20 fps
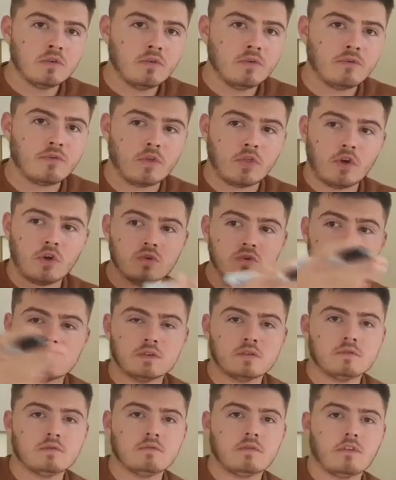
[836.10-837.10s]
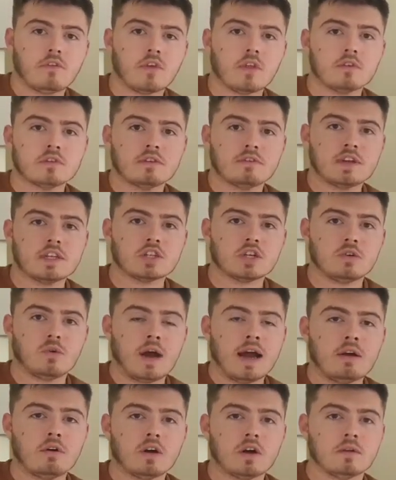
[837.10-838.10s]
for those eventual
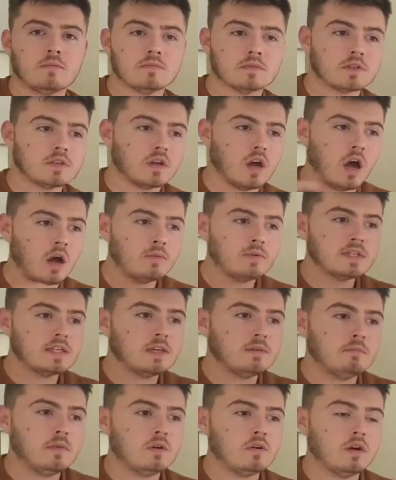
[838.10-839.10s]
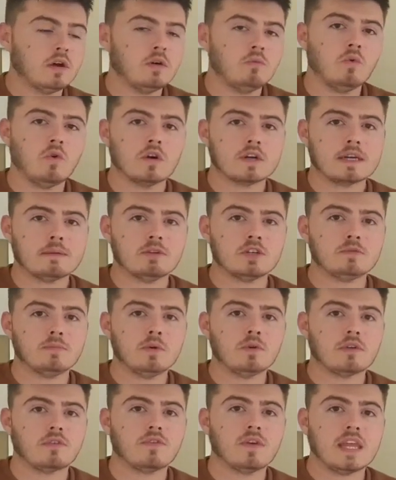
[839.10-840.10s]
outcomes. I was in a water damaged
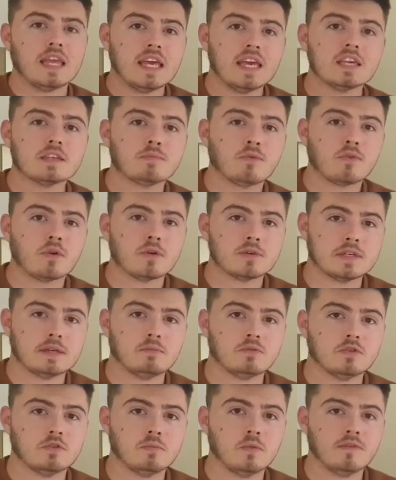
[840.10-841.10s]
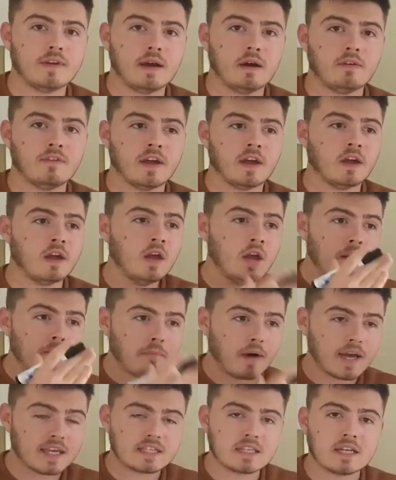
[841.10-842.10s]
building for years before I was able to move out of it,
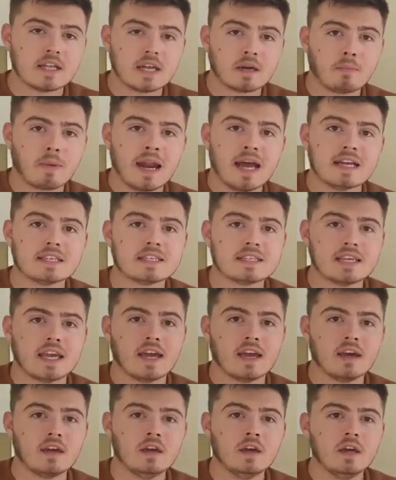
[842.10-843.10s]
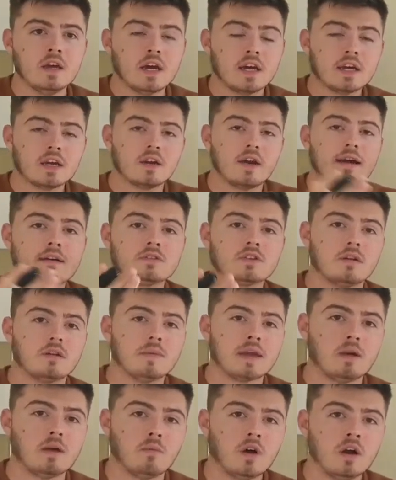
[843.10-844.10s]
but I still had a plan set. I didn't know was going
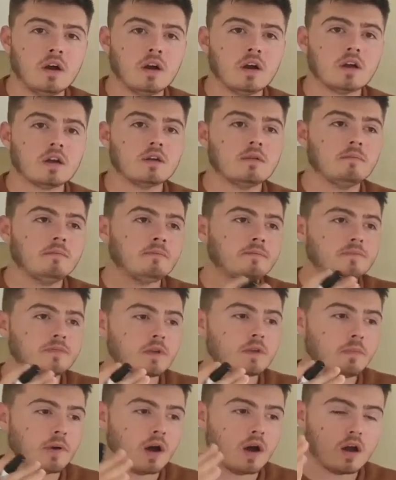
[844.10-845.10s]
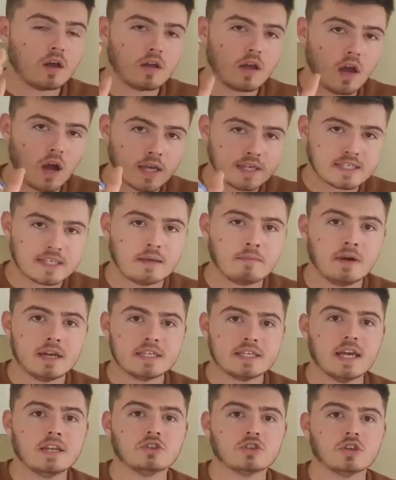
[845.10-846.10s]
to make it work, but I set my
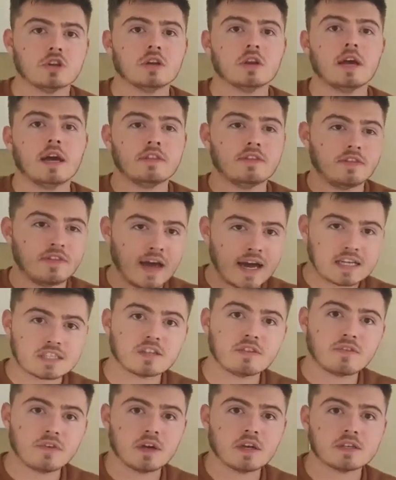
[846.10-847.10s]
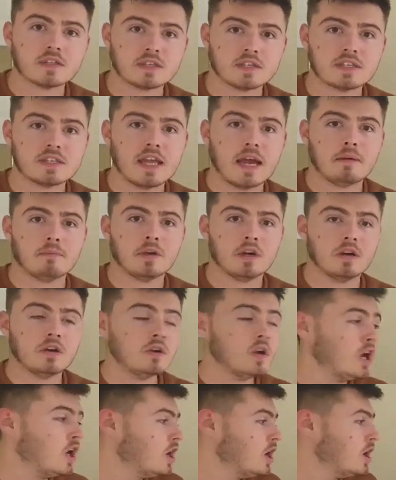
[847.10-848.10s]
intention, and that's the first step. You
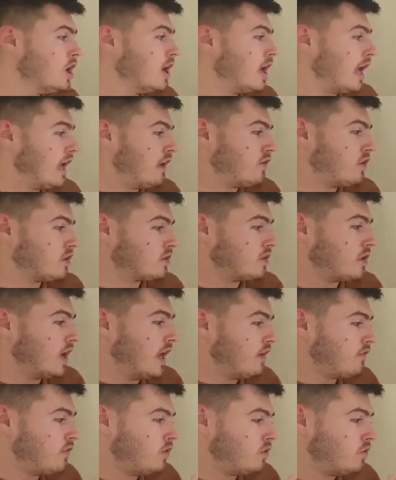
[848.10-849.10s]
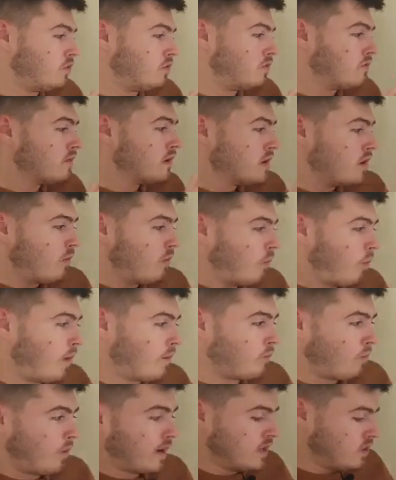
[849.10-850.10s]
know,
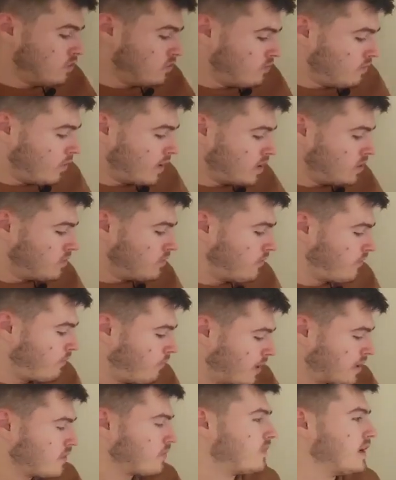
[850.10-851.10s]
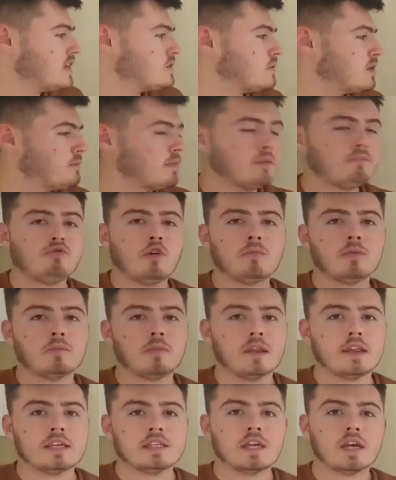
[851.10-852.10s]
when you're faced with a big problem
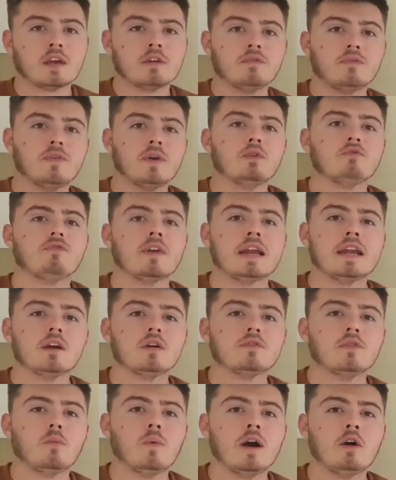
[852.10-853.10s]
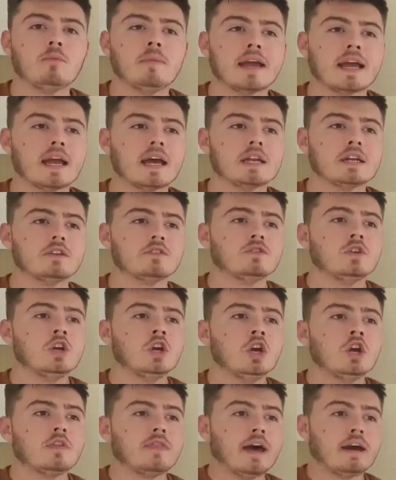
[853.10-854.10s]
like this, it can feel really overwhelming, and
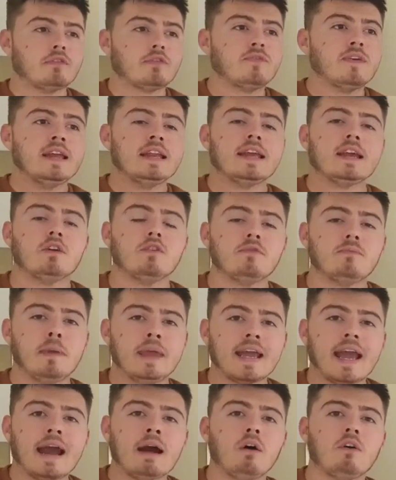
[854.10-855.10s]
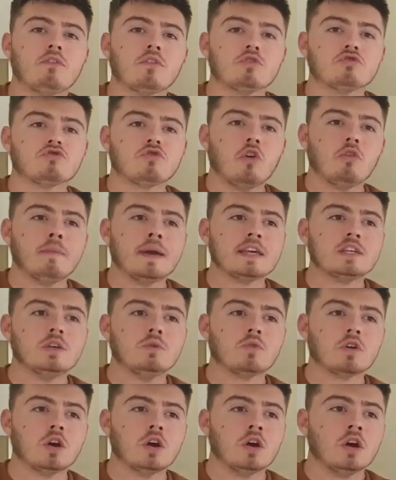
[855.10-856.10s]
that feeling of being out of control makes
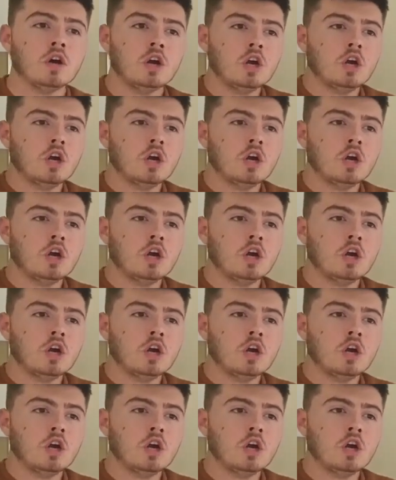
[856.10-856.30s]
you want to